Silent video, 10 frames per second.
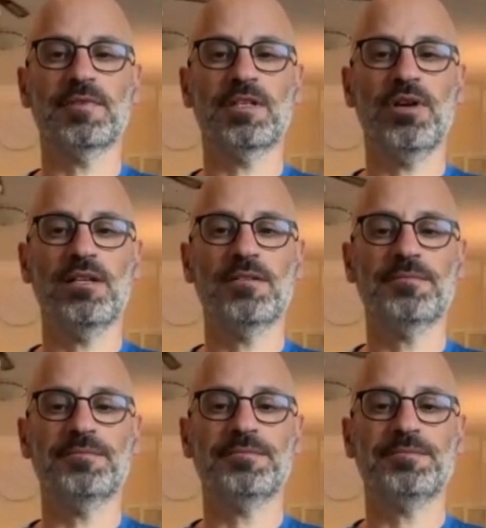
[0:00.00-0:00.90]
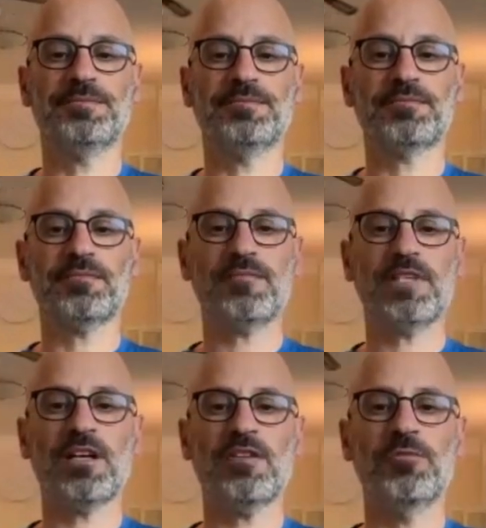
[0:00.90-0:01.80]
Great.
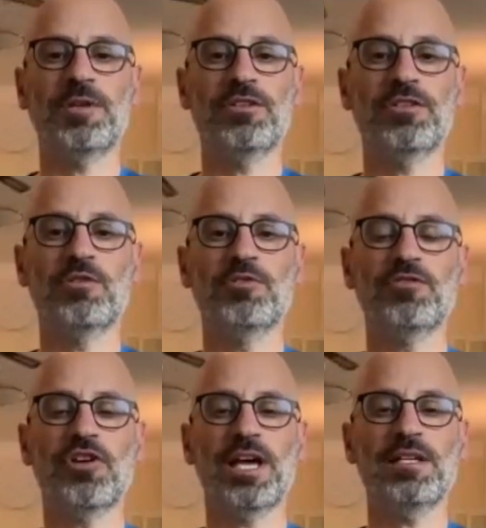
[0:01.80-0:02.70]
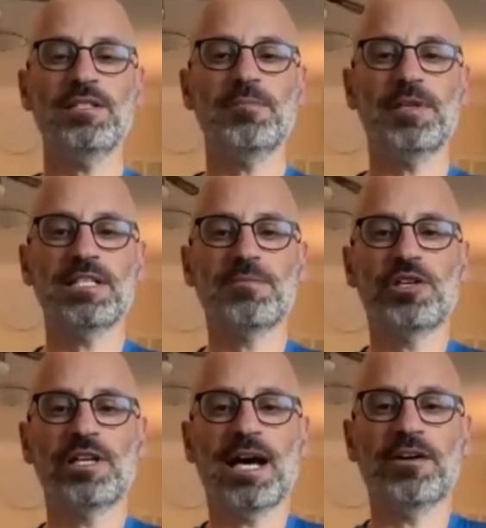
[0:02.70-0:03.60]
From here, you can move your hands and place them
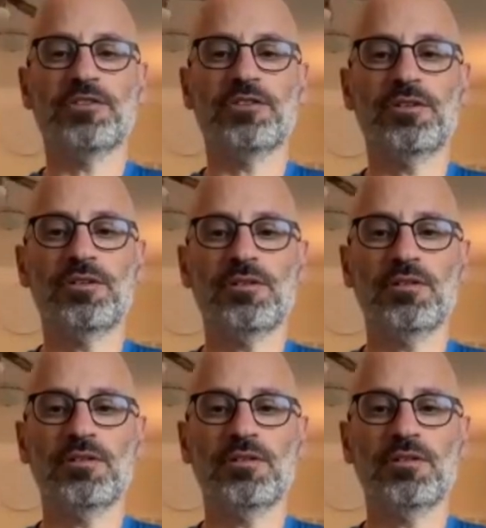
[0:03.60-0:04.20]
on the outer